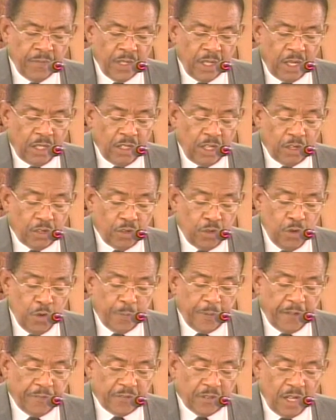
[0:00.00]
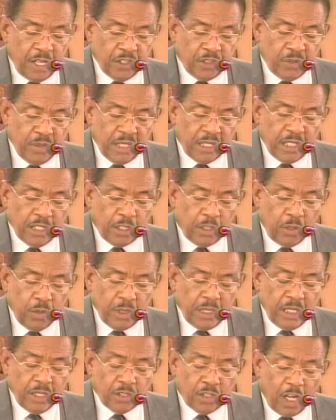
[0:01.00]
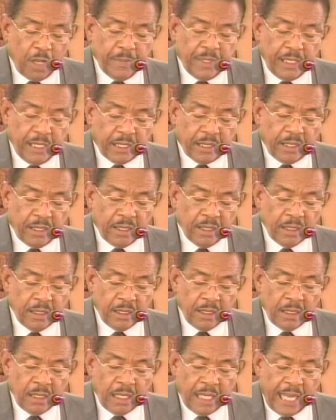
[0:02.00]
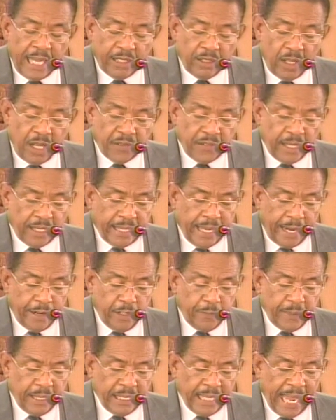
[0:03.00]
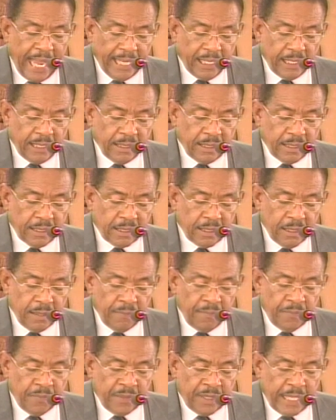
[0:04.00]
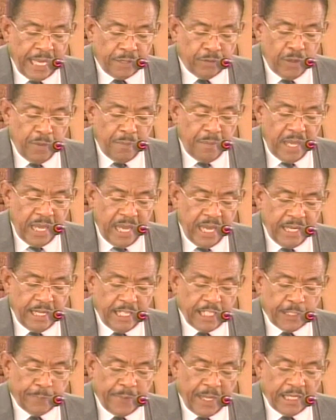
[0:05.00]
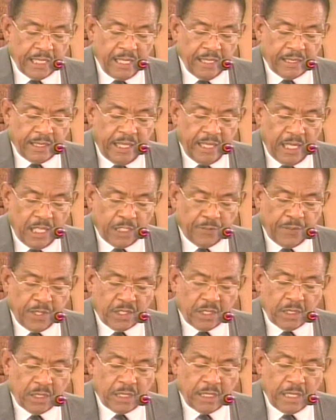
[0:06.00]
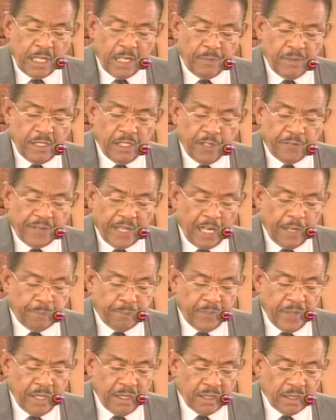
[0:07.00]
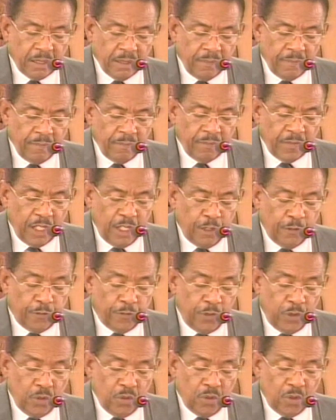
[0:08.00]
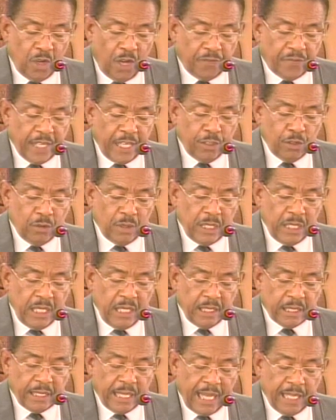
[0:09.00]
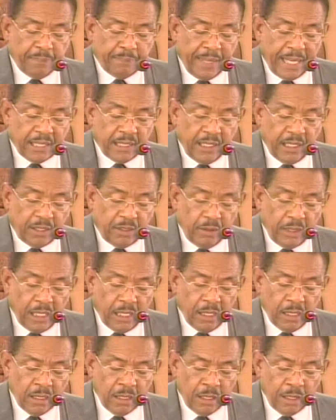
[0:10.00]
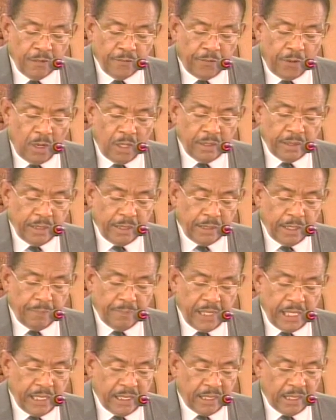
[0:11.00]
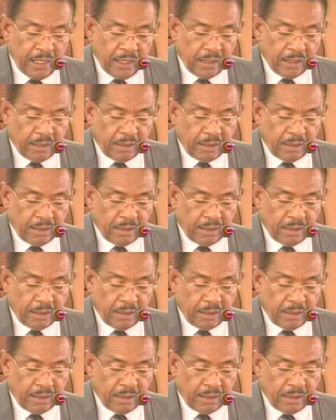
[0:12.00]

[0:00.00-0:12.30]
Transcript: on a group of countries, including Dominica and other Caribbean islands, that remain a special case for sustainable development in view of their unique and particular vulnerabilities.